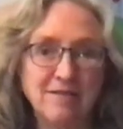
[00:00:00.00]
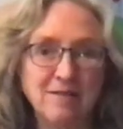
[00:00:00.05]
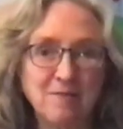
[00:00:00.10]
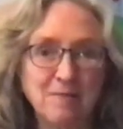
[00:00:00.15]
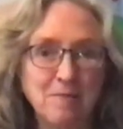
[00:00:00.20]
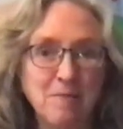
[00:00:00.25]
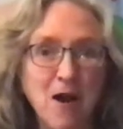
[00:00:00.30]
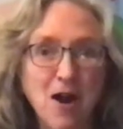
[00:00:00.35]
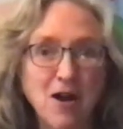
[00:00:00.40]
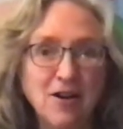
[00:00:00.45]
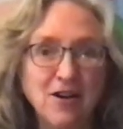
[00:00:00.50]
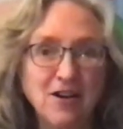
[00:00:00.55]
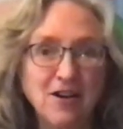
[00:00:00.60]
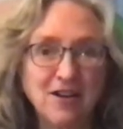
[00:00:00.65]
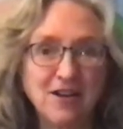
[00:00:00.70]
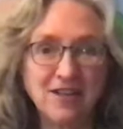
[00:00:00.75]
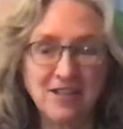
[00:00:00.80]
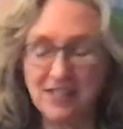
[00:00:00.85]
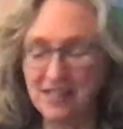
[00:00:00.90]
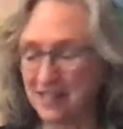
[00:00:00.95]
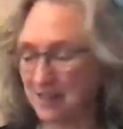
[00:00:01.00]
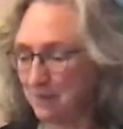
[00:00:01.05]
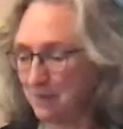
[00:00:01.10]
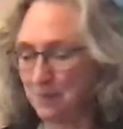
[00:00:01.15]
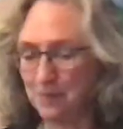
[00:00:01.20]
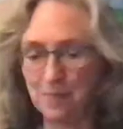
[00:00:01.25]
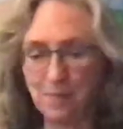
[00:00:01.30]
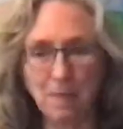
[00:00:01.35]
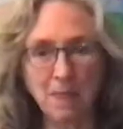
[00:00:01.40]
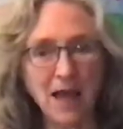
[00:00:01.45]
markers,
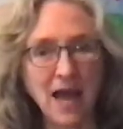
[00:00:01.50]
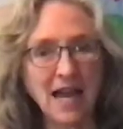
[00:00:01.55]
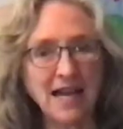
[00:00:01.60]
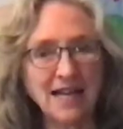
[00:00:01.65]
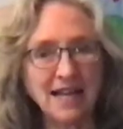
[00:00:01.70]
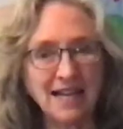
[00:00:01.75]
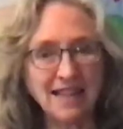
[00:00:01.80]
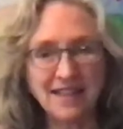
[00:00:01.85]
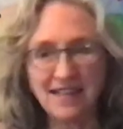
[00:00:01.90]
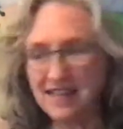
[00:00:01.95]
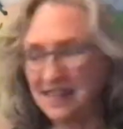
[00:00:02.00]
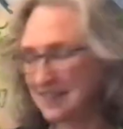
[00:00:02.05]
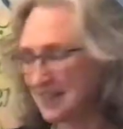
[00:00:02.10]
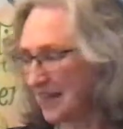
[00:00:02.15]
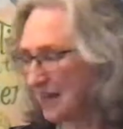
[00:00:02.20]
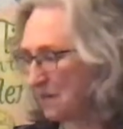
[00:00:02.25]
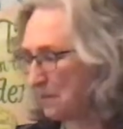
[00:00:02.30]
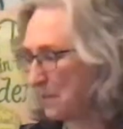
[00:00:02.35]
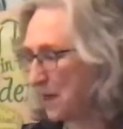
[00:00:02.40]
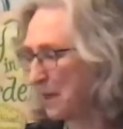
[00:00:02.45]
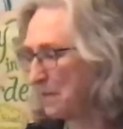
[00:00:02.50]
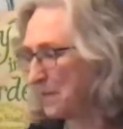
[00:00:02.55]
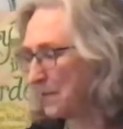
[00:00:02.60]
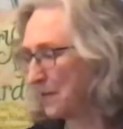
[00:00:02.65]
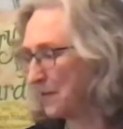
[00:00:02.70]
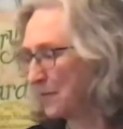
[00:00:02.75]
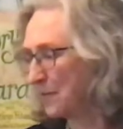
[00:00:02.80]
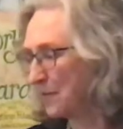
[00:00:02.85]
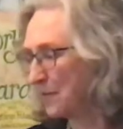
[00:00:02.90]
I cut things out of paper.